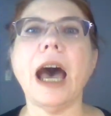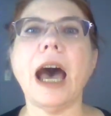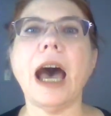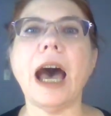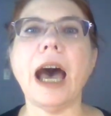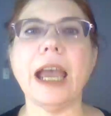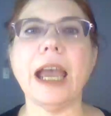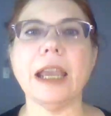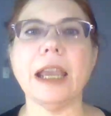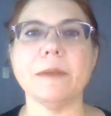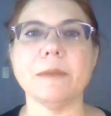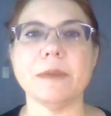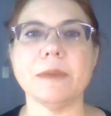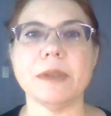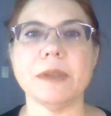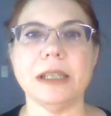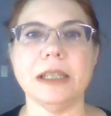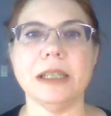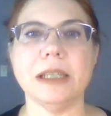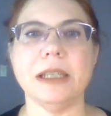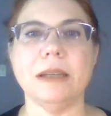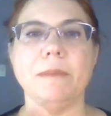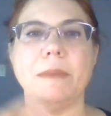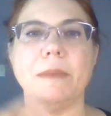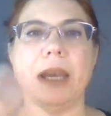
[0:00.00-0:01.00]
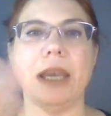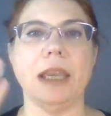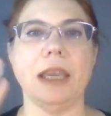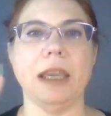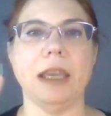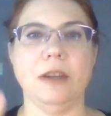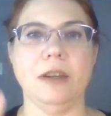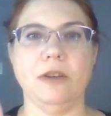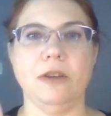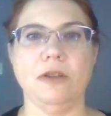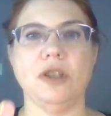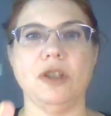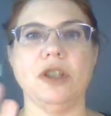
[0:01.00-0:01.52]
I am sending my
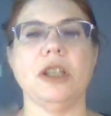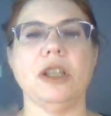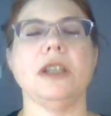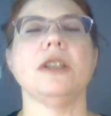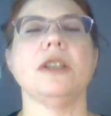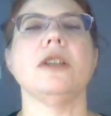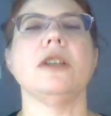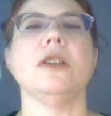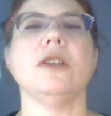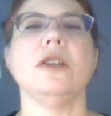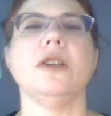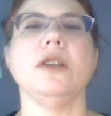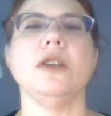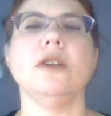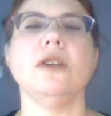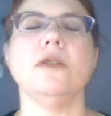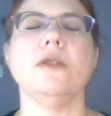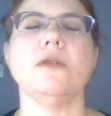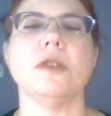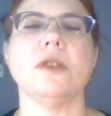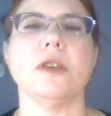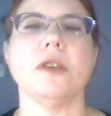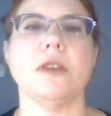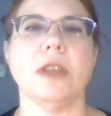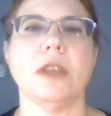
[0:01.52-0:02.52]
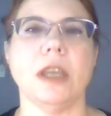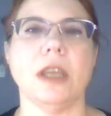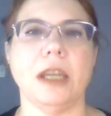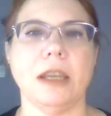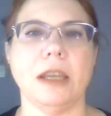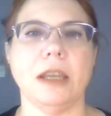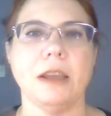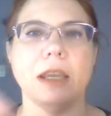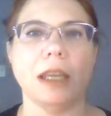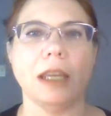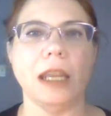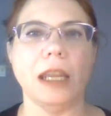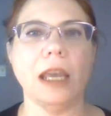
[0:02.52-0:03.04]
energy to you so that it
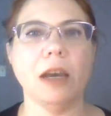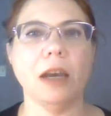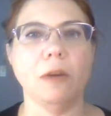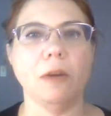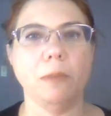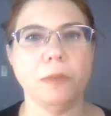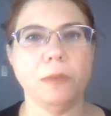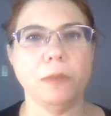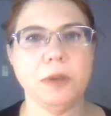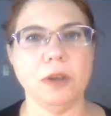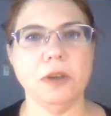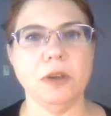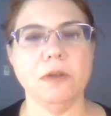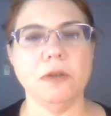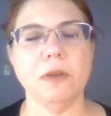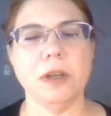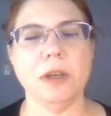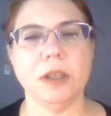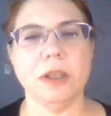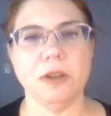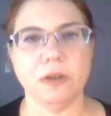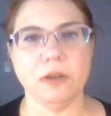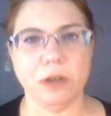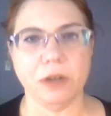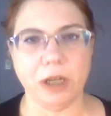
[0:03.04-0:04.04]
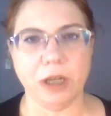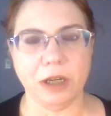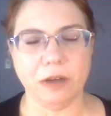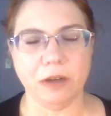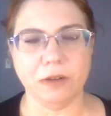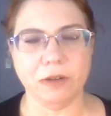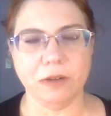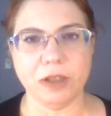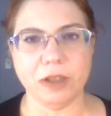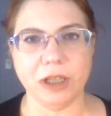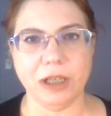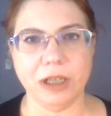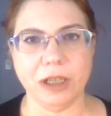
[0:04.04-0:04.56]
can help you in your
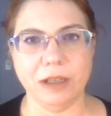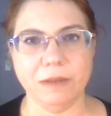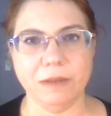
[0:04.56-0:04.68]
energy.